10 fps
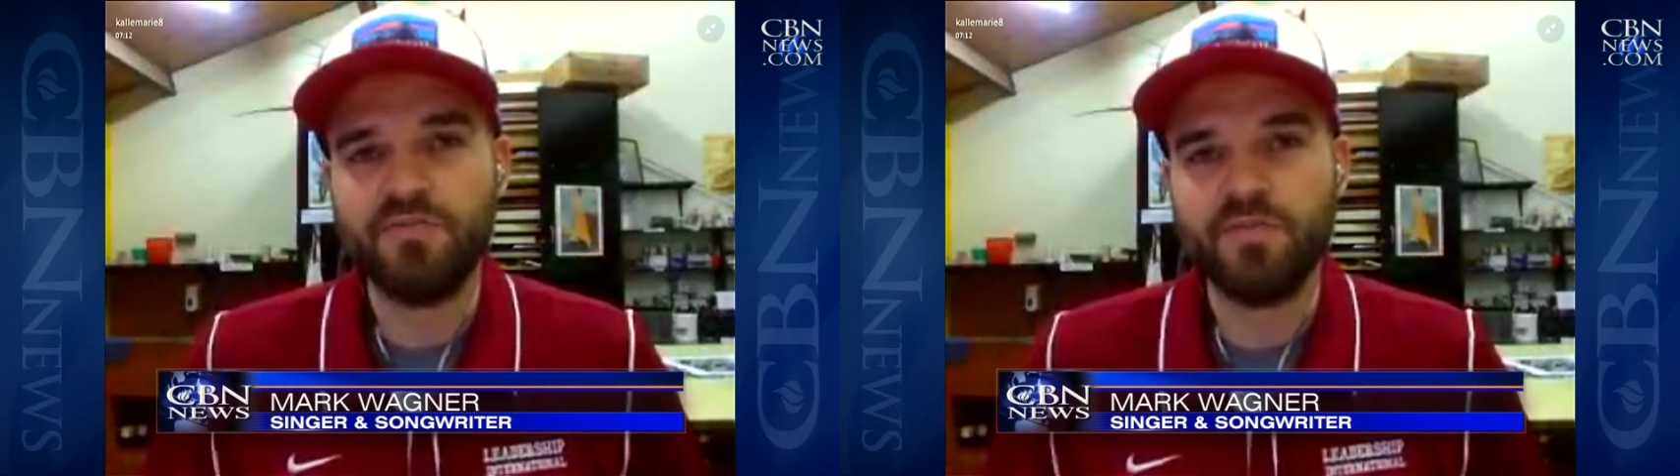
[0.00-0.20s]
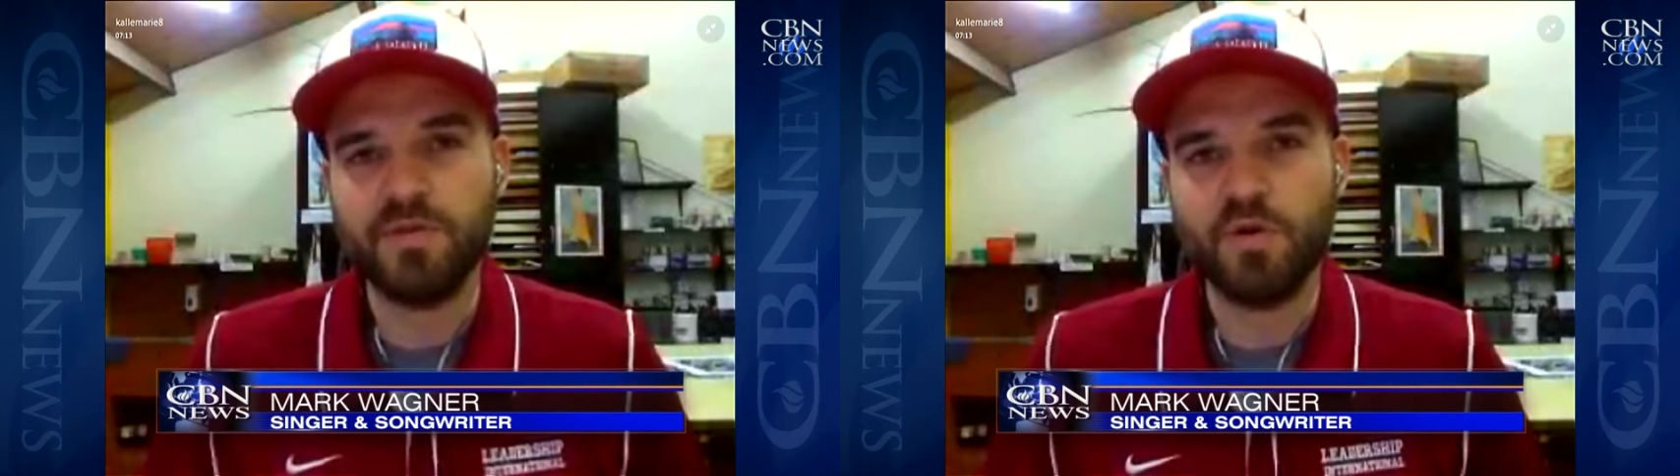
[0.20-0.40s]

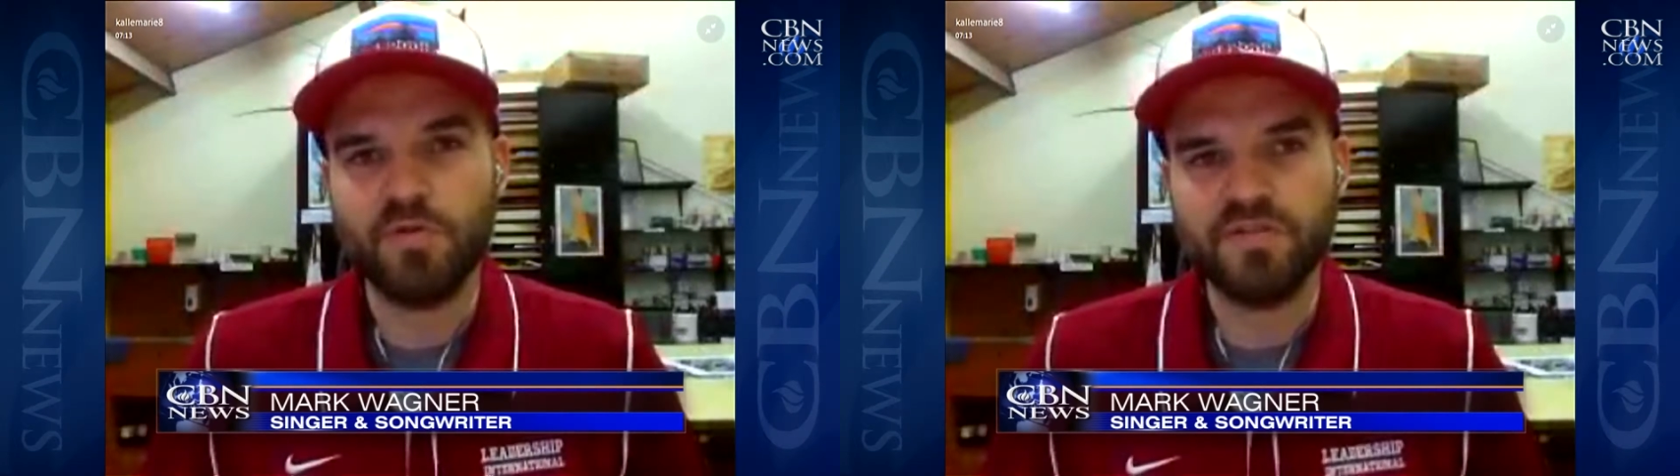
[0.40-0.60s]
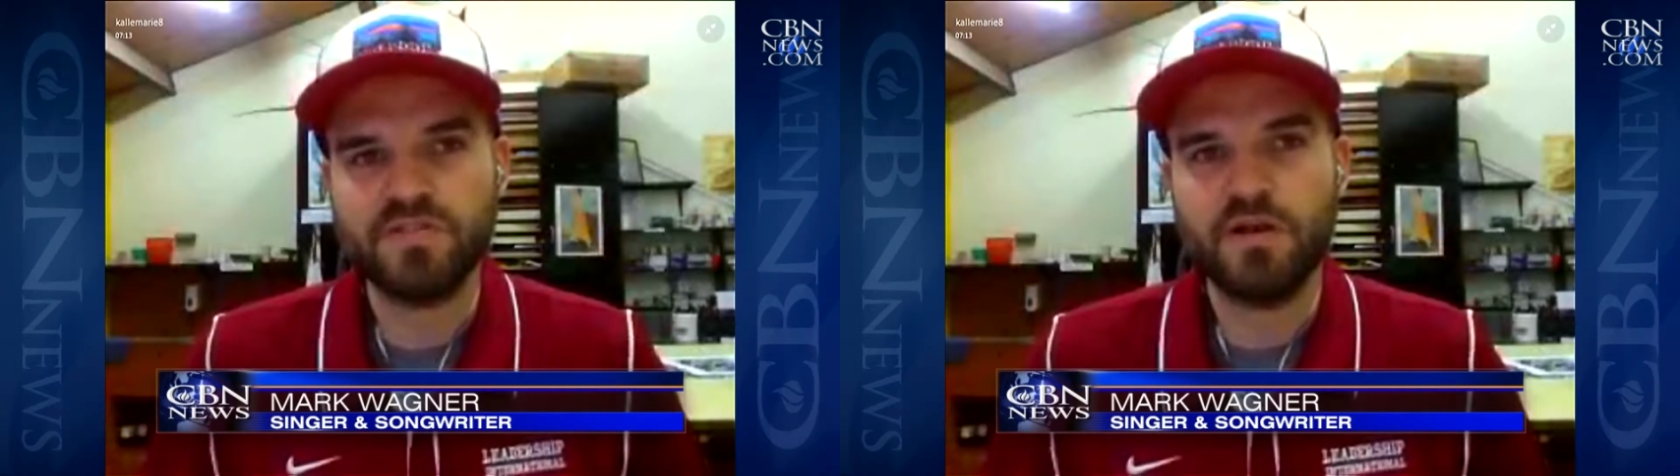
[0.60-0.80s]
from the
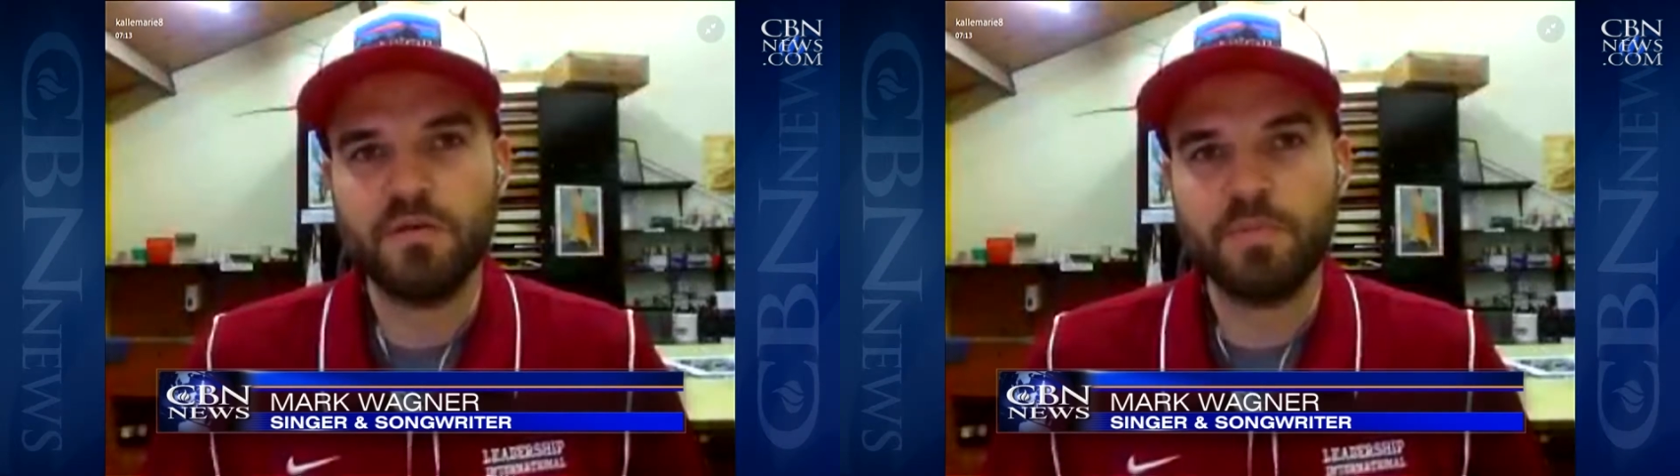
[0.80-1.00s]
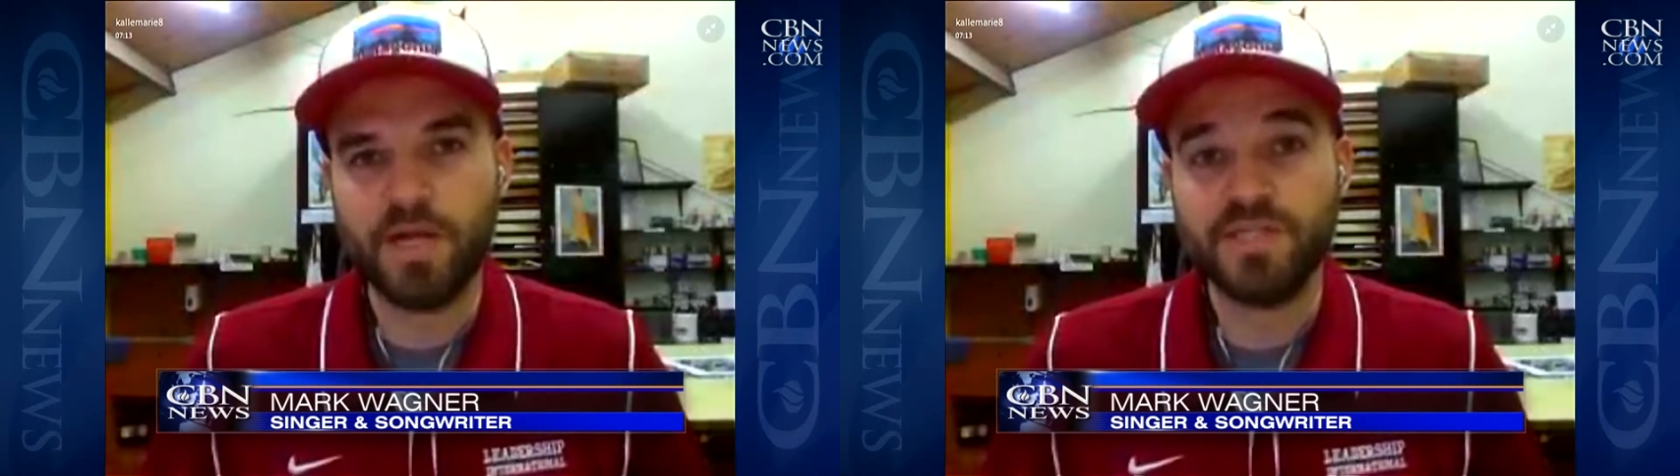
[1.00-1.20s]
Orphan
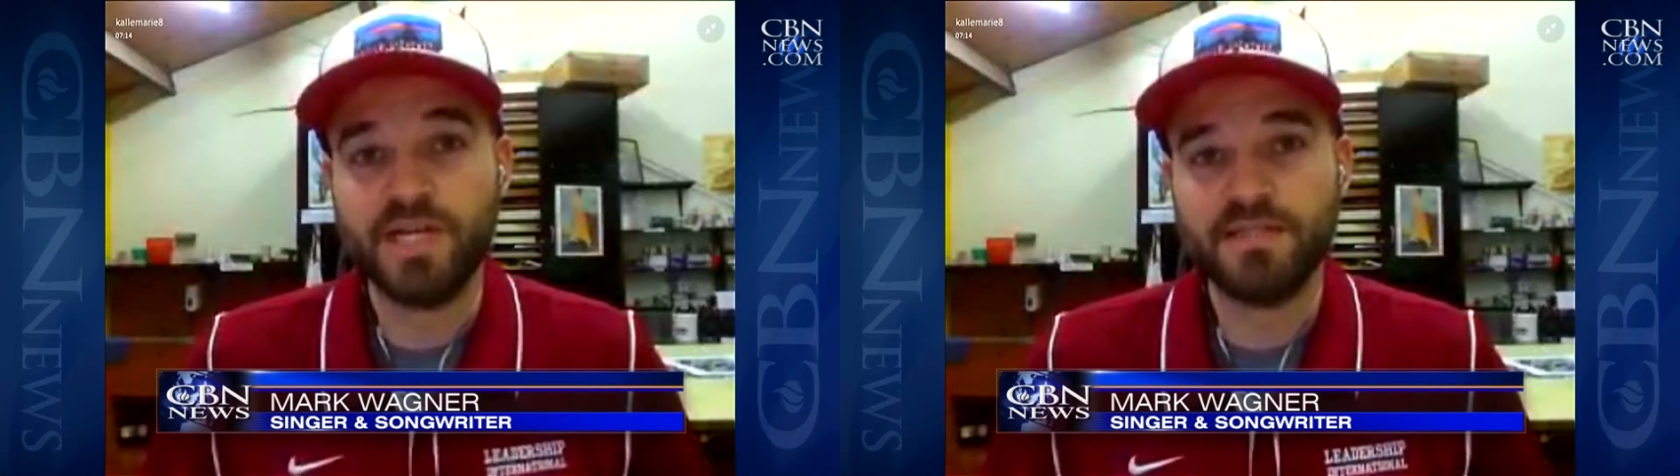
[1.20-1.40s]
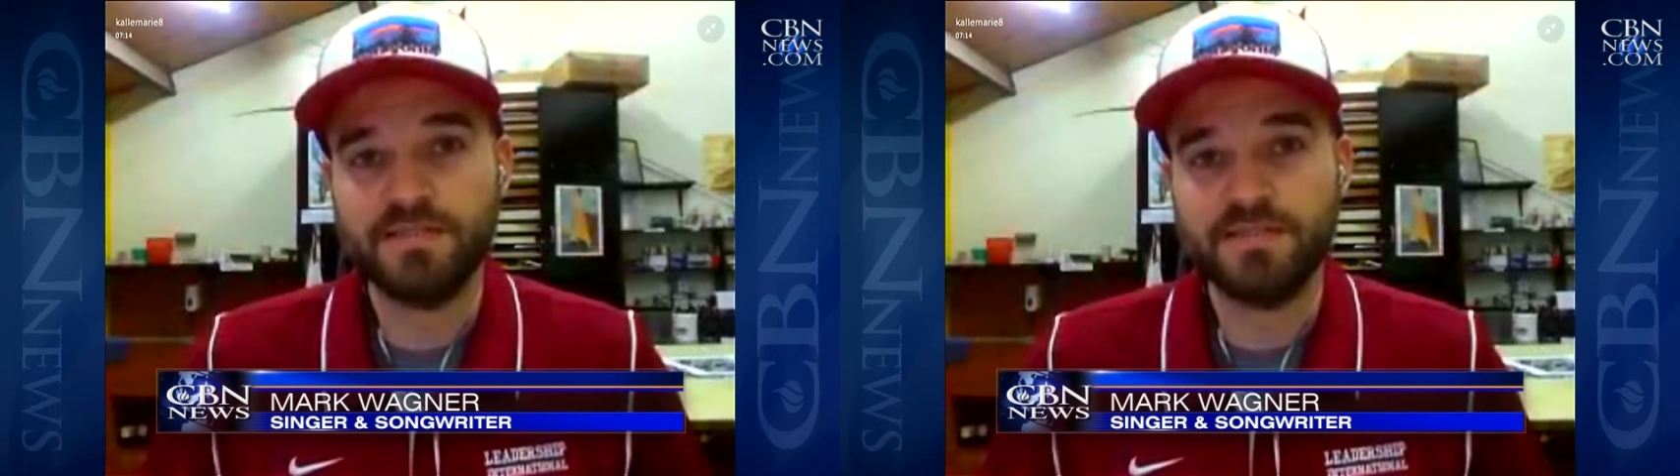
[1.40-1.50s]
Song Project.